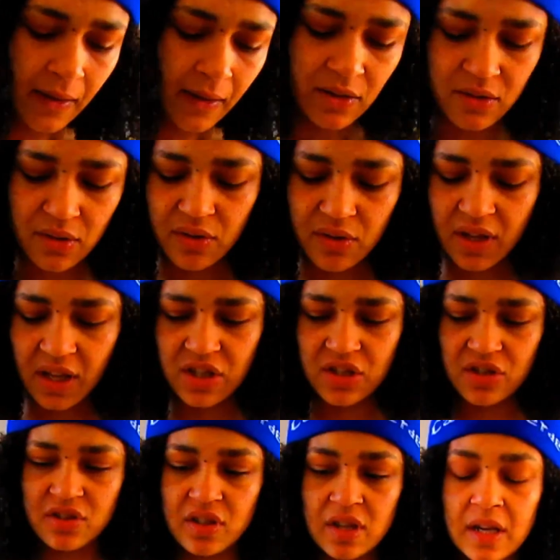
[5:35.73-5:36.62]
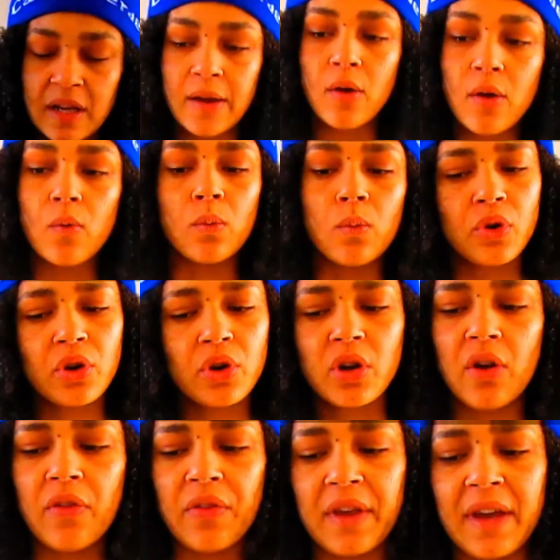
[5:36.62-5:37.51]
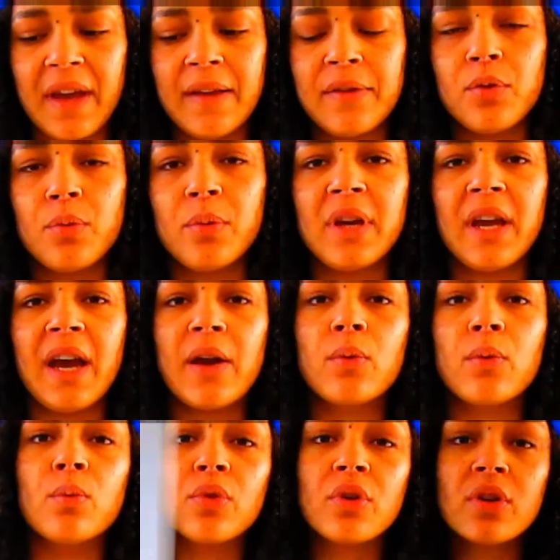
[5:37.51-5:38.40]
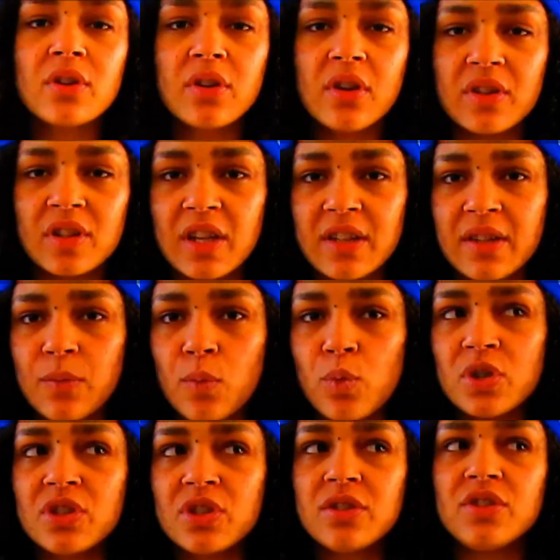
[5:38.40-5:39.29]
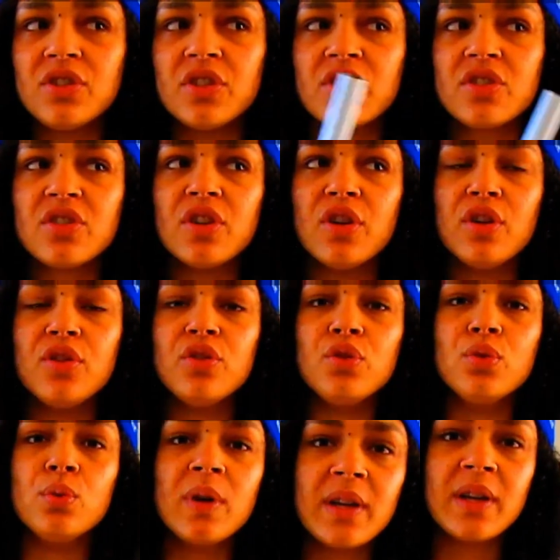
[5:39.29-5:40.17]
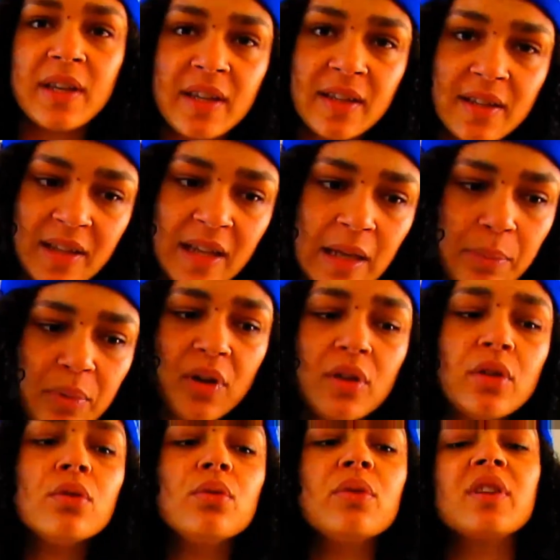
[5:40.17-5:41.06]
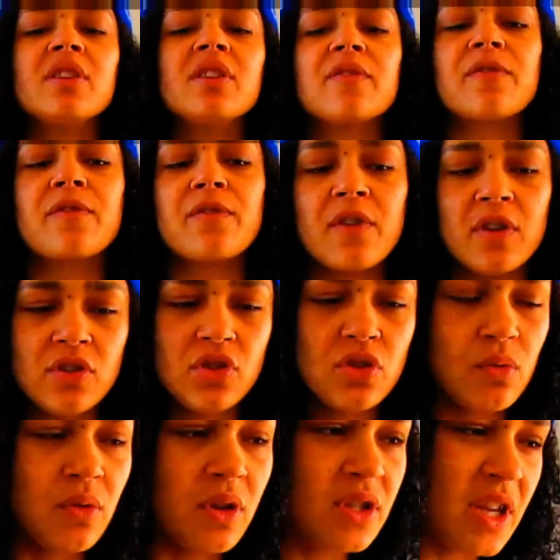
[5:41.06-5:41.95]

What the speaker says: So you can just work on that, and the way I worked on it was just keep on doing the front squats